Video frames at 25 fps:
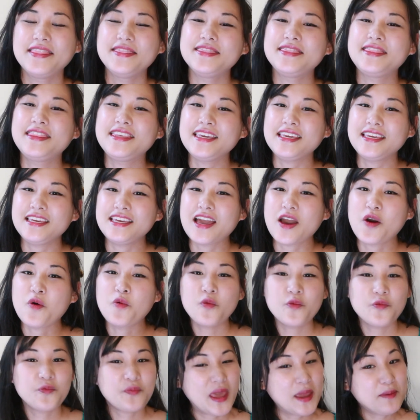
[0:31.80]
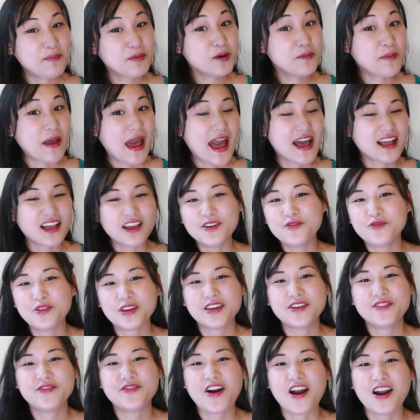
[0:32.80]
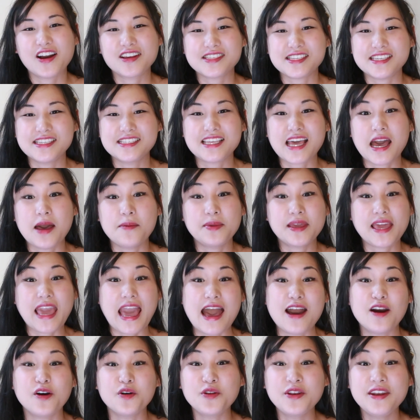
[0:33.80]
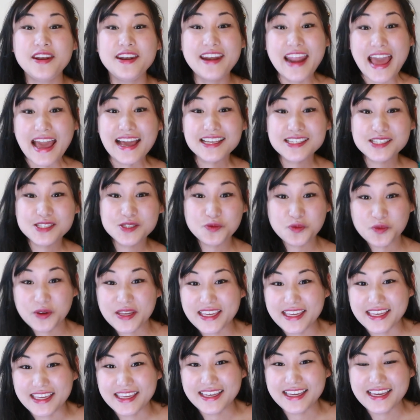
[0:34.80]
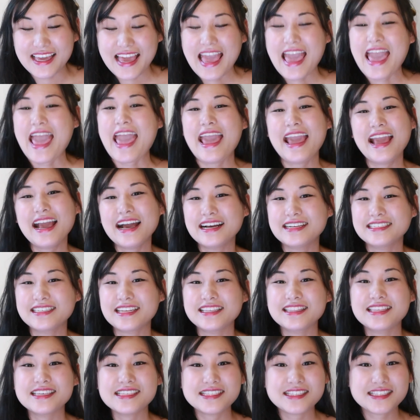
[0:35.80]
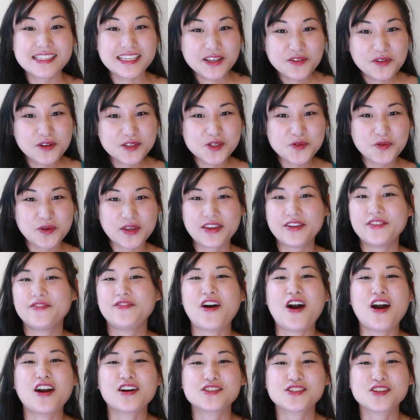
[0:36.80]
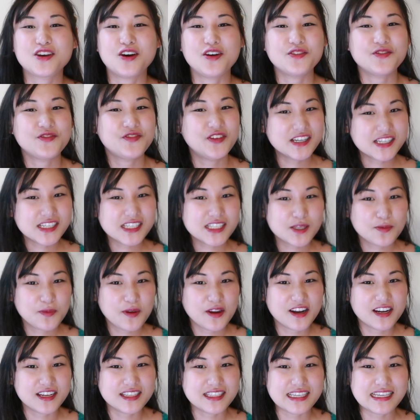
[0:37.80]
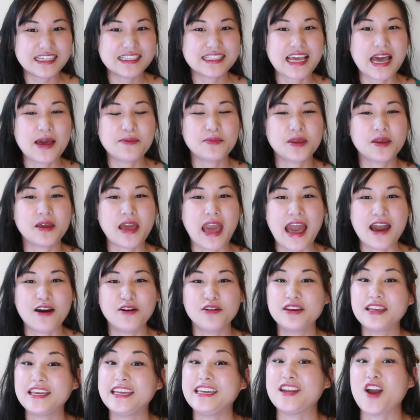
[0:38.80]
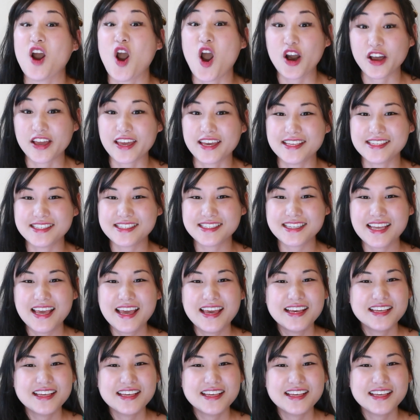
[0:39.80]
The paperback of Wicked Fox is coming out next week, and the sequel to Wicked Fox called Vicious Spirits is coming out in August.